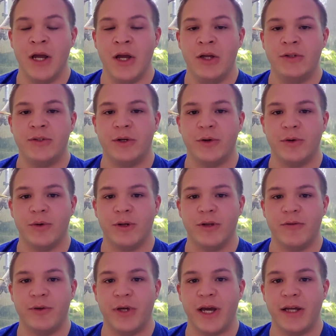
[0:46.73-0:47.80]
So
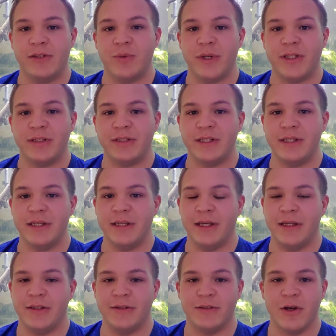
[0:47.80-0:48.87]
if you guys want to see
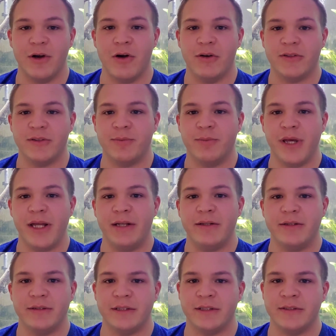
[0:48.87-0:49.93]
his awesome
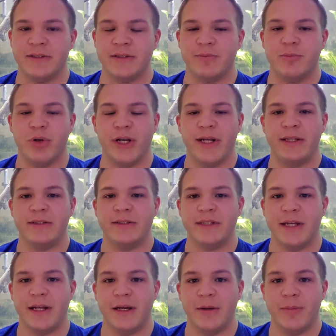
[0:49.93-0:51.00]
bettas, his breeding
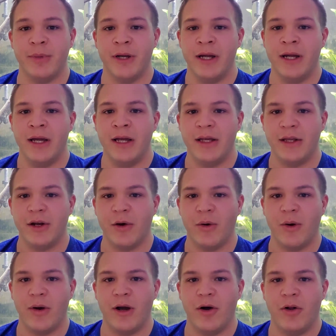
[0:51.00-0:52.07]
setup,
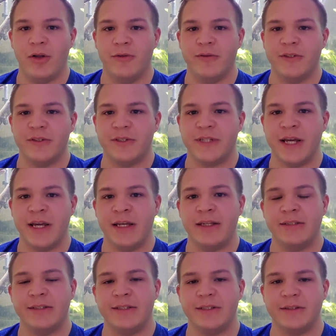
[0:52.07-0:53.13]
all of his
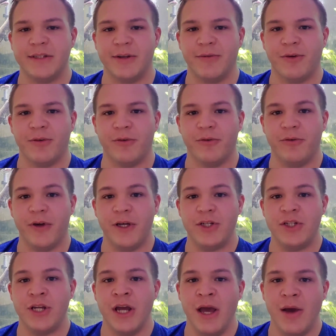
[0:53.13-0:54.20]
tanks and his different
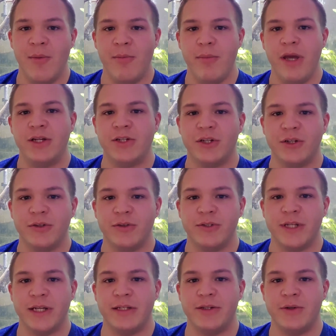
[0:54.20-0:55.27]
fish, make sure you
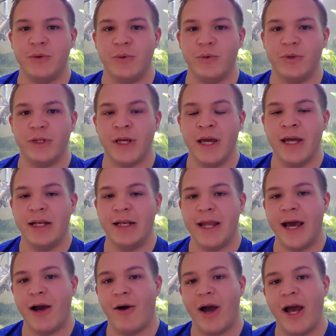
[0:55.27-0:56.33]
stay tuned.
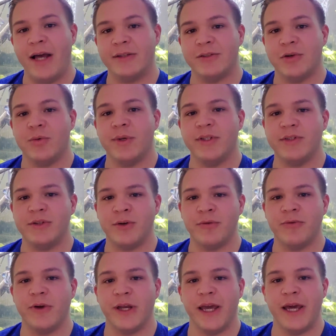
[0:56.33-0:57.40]
Now, as always, don't
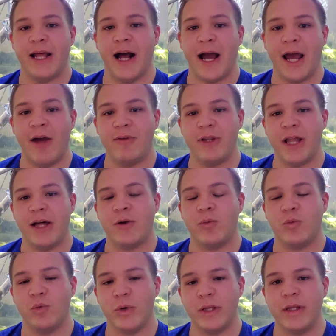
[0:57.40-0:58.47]
forget, I have a lot
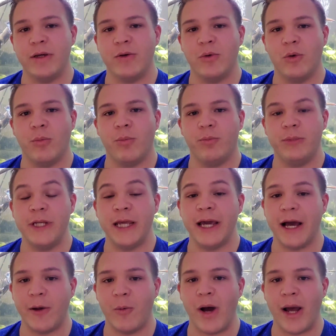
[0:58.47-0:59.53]
of really cool
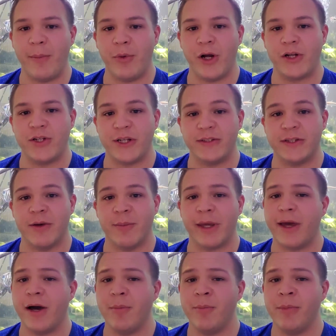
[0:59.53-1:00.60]
DIY projects
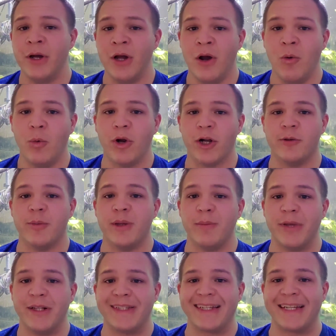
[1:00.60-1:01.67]
coming up. We're going to be
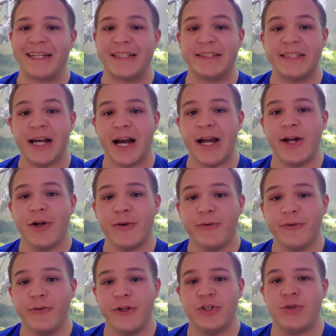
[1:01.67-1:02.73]
building an entire
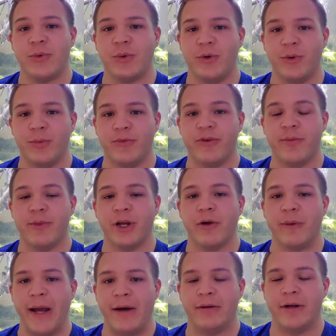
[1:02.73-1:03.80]
fish room from the ground